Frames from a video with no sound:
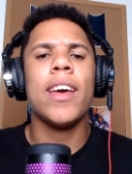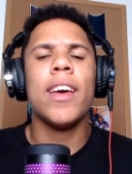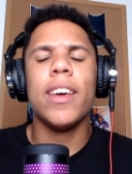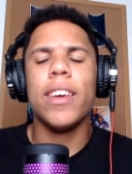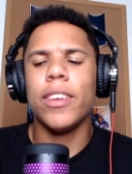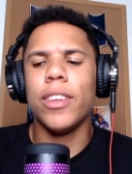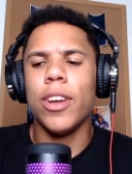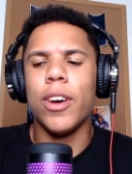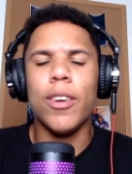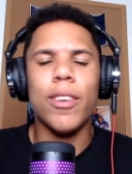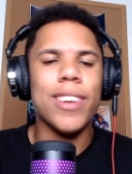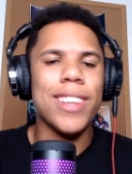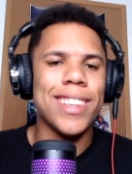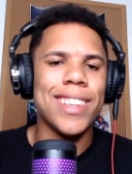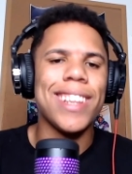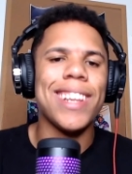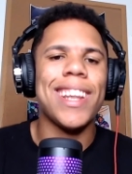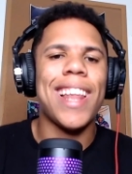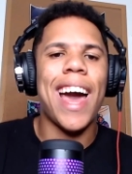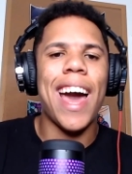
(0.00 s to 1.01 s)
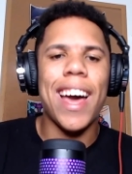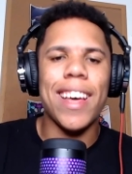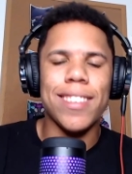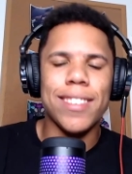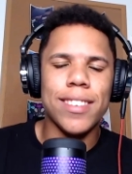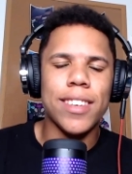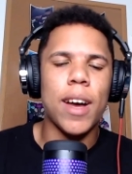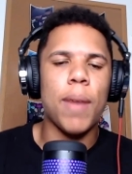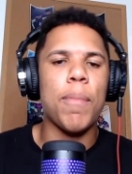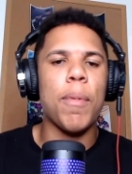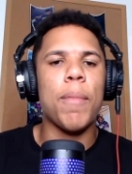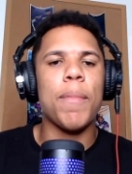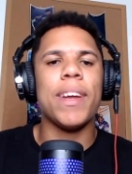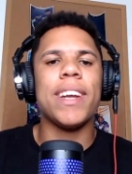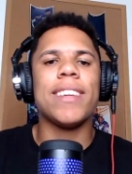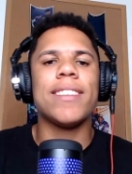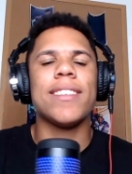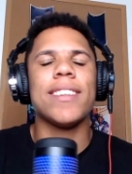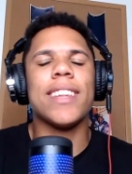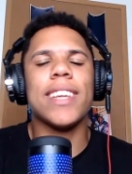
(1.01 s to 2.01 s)
you know, in the last couple
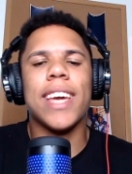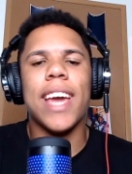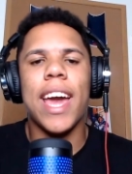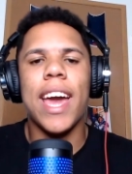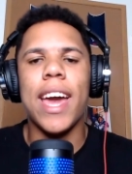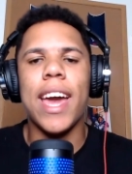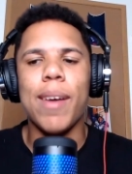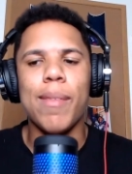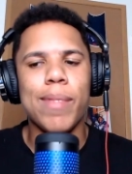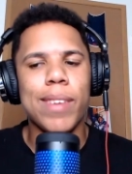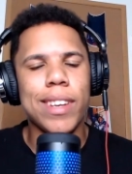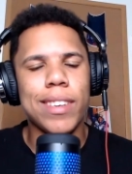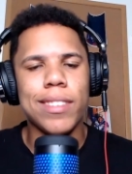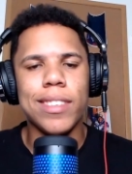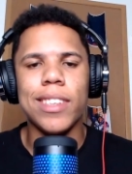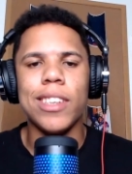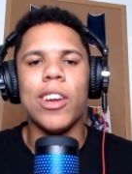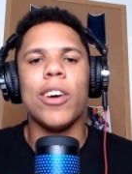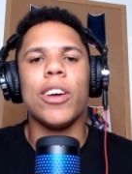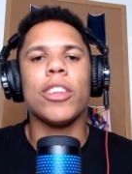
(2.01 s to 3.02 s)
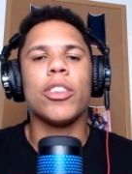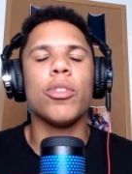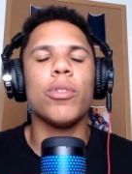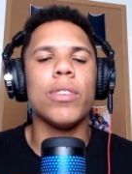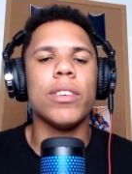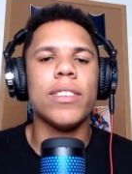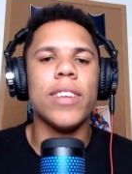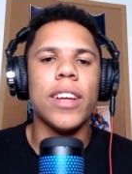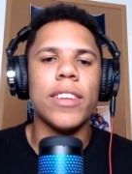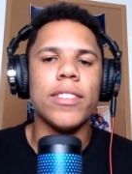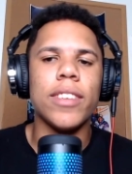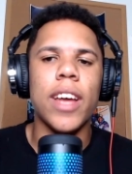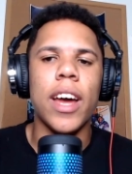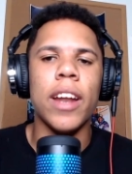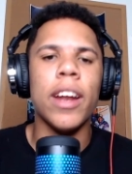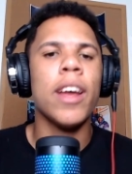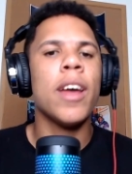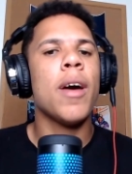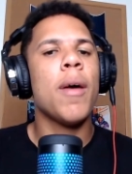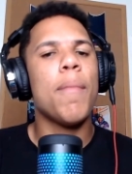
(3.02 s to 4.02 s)
minutes of the game and, you know, he threw a touchdown.
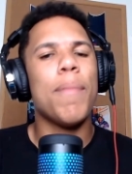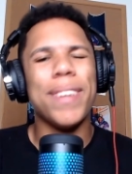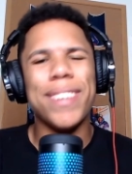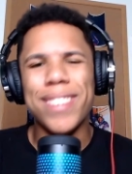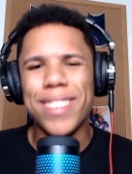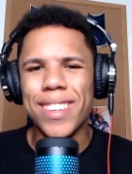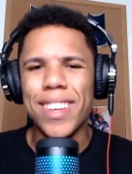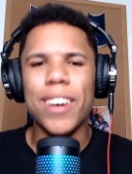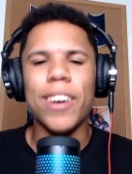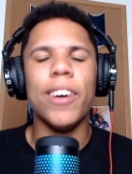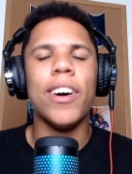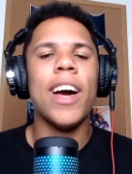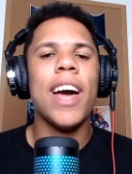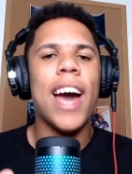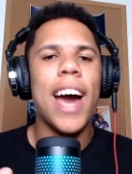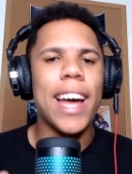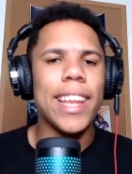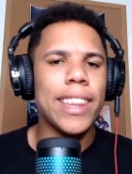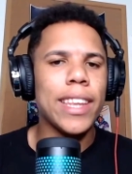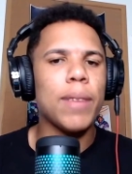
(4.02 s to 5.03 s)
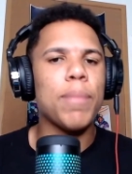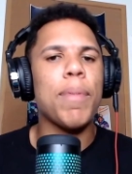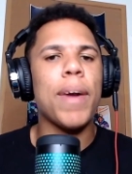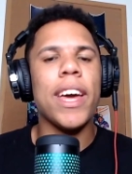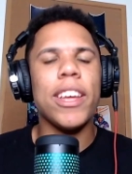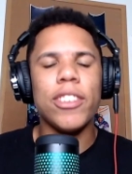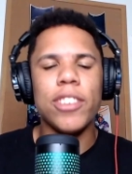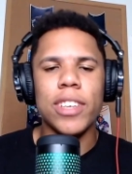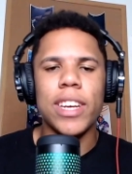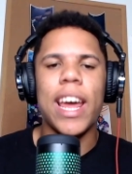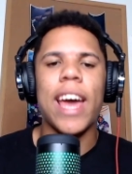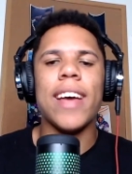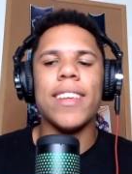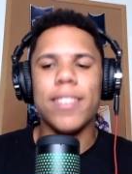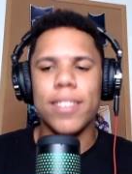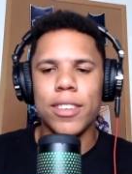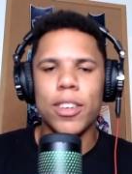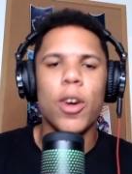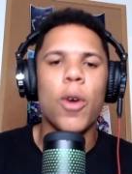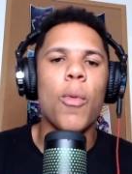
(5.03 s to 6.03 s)
But still, I think Bagent
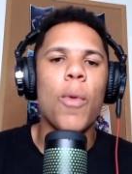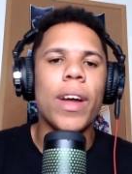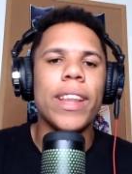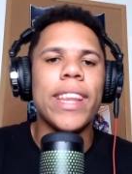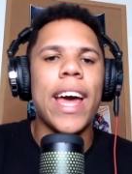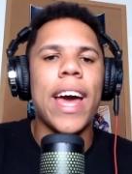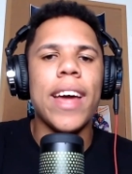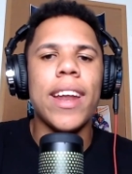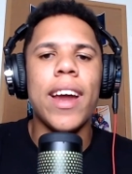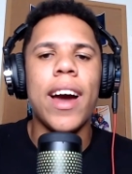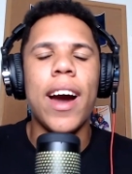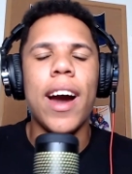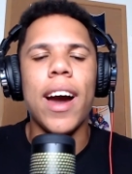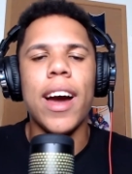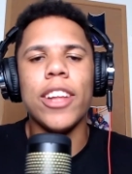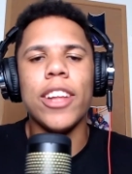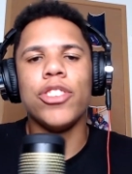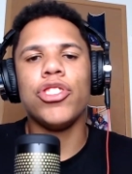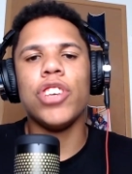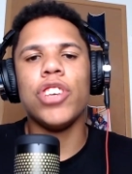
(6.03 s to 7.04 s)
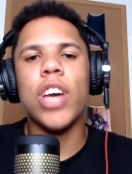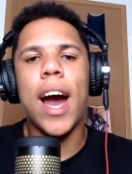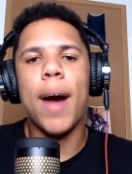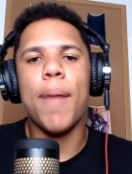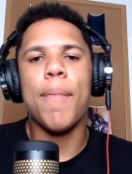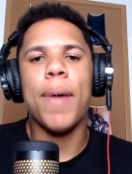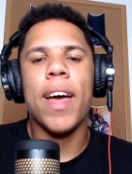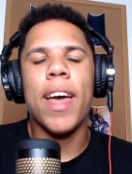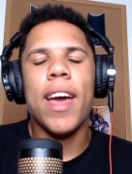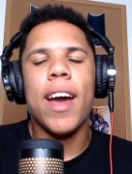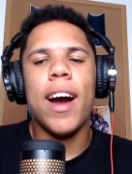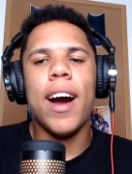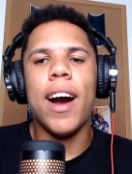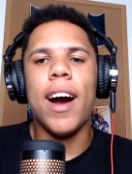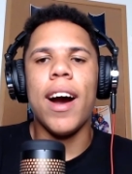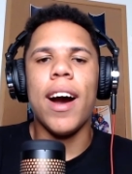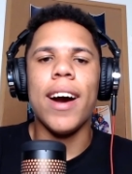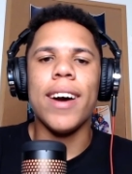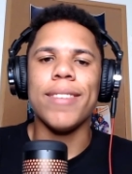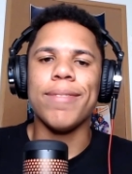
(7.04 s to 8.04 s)
has, you know, won that uh, job.
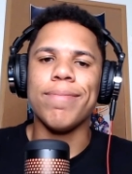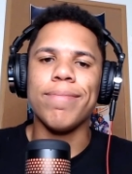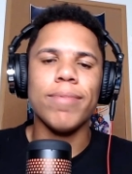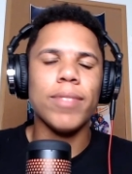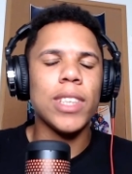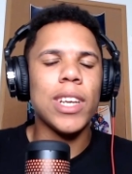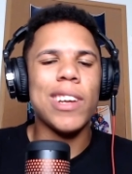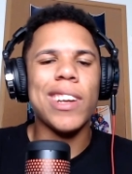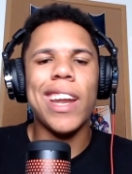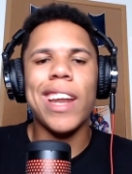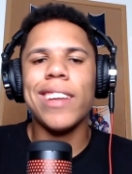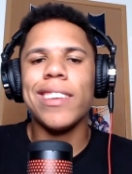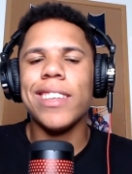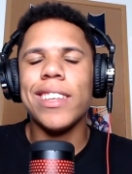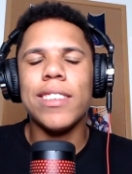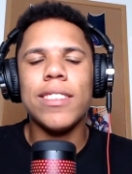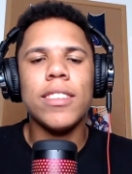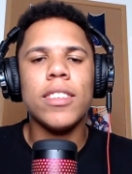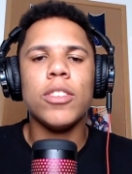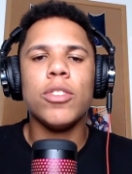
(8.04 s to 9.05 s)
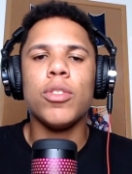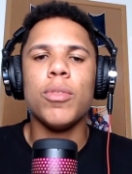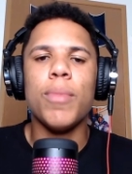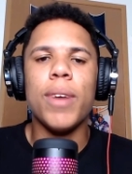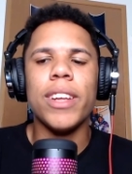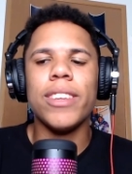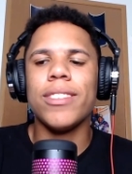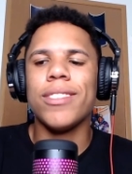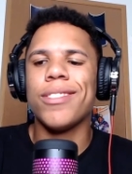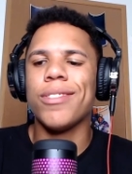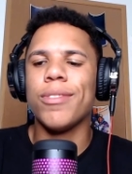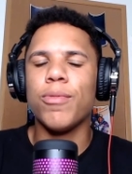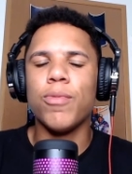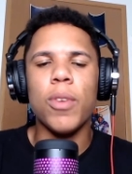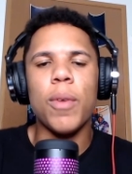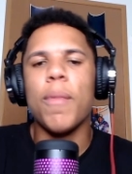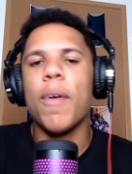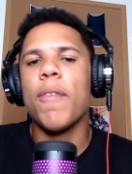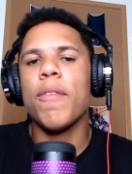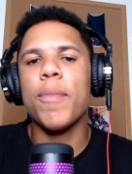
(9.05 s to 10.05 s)
Um, you know, didn't see too much
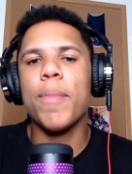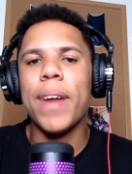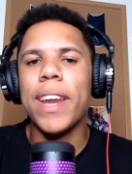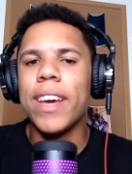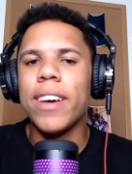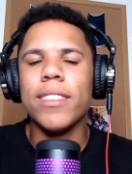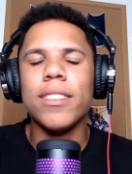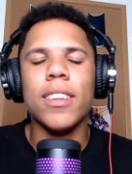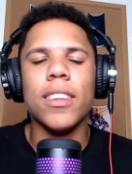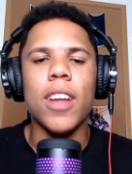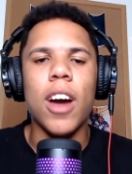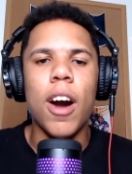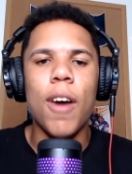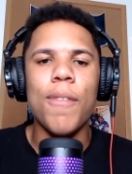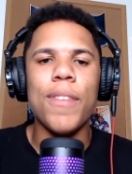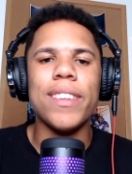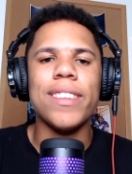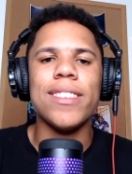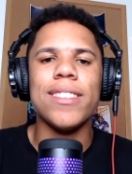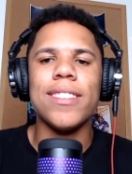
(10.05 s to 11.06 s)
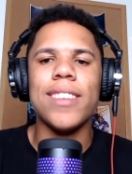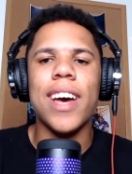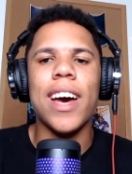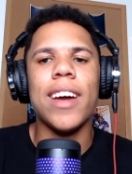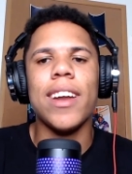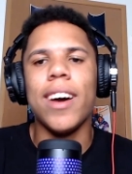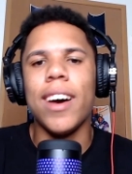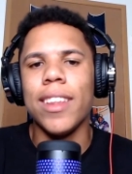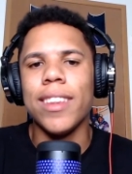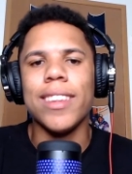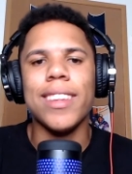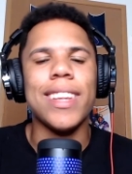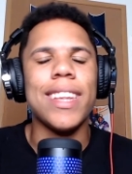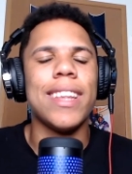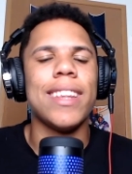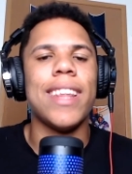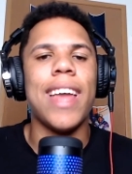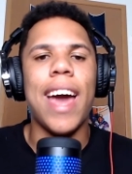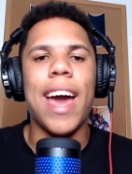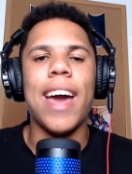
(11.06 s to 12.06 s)
from everybody else on the offensive side other
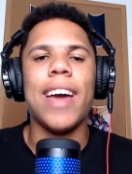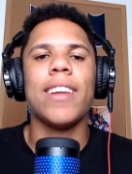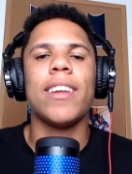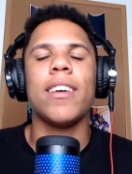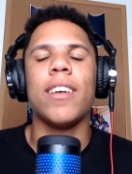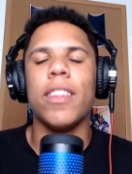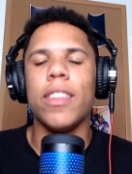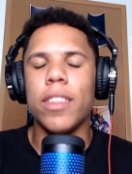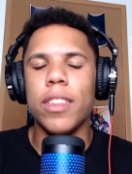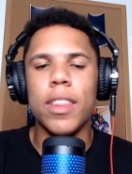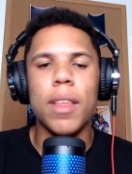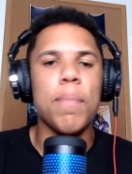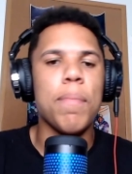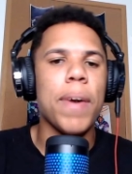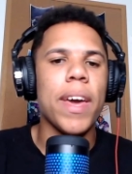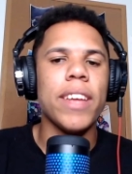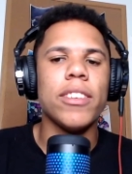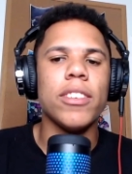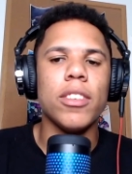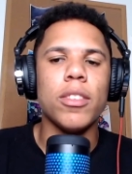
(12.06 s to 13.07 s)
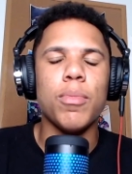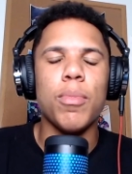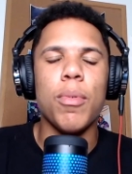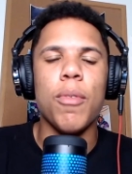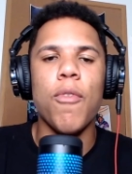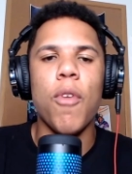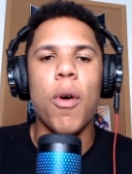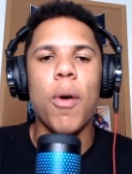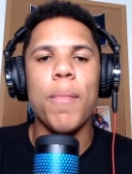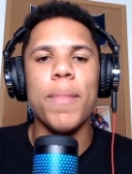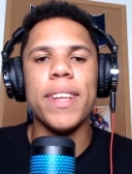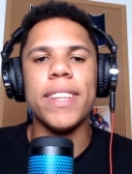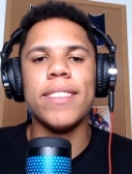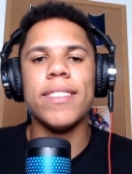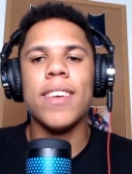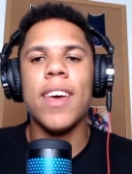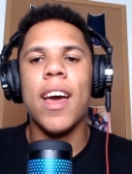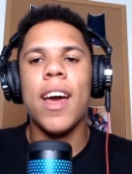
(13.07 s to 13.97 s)
than that, other than Bagent's performance.